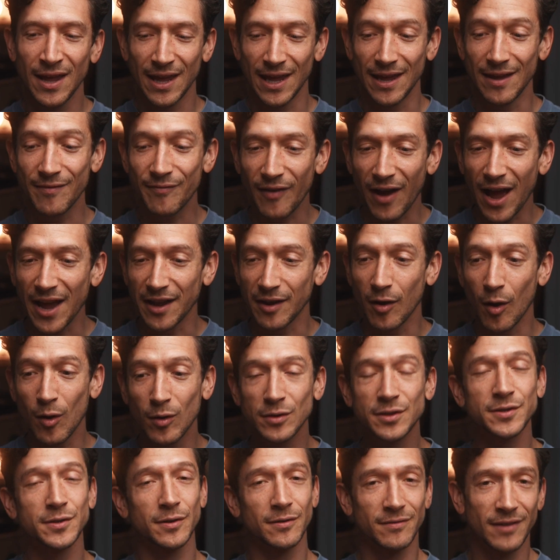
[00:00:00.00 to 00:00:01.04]
If I
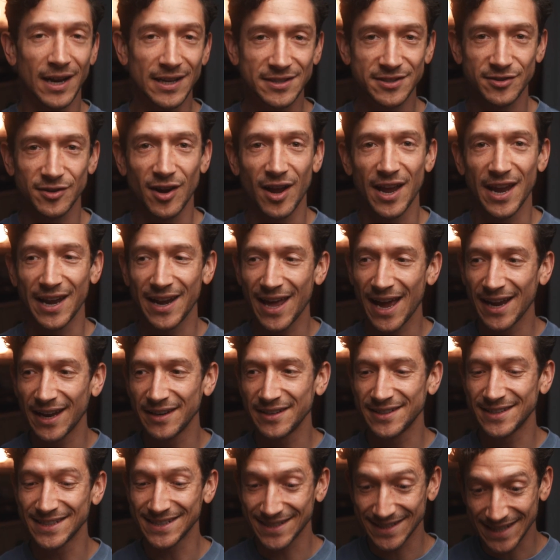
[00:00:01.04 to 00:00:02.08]
go to a restaurant and I
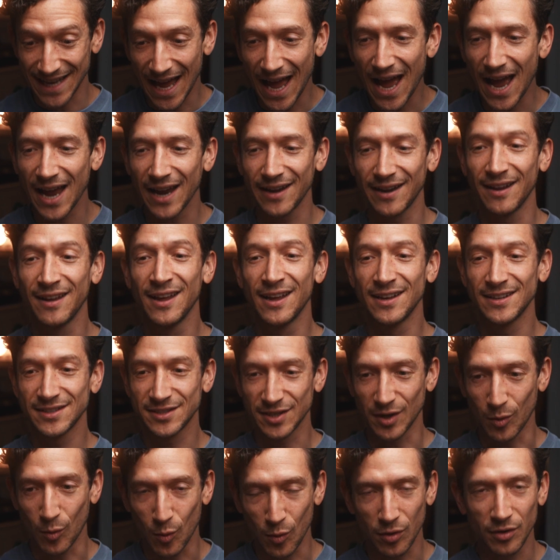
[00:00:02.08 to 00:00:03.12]
decide
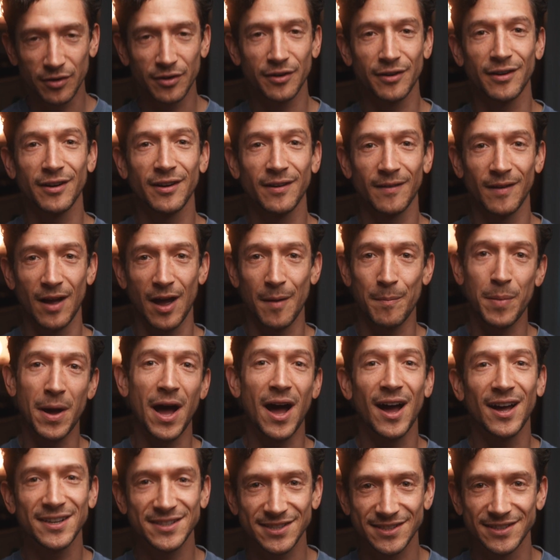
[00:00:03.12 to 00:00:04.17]
to order a
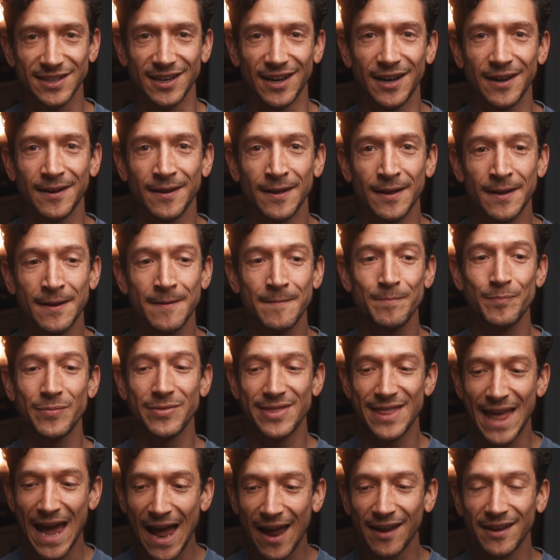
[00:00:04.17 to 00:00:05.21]
pasta,
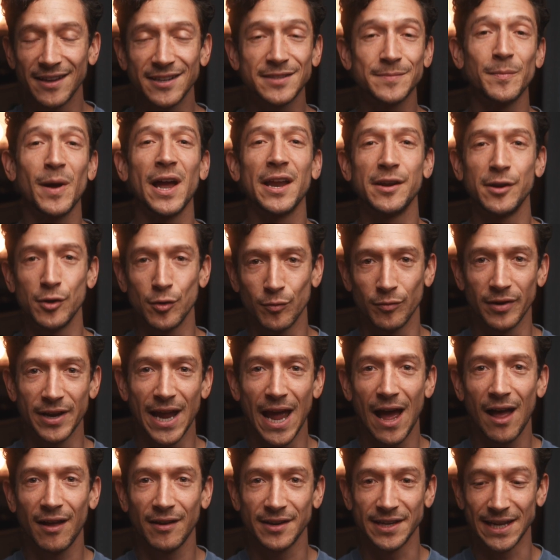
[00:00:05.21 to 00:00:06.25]
that is my new
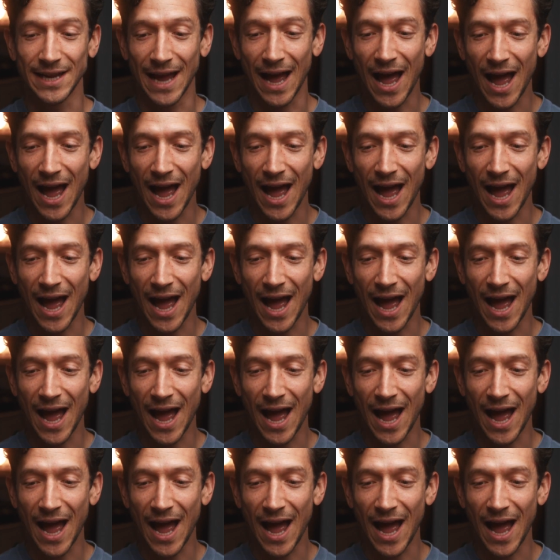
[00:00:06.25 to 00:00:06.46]
reality.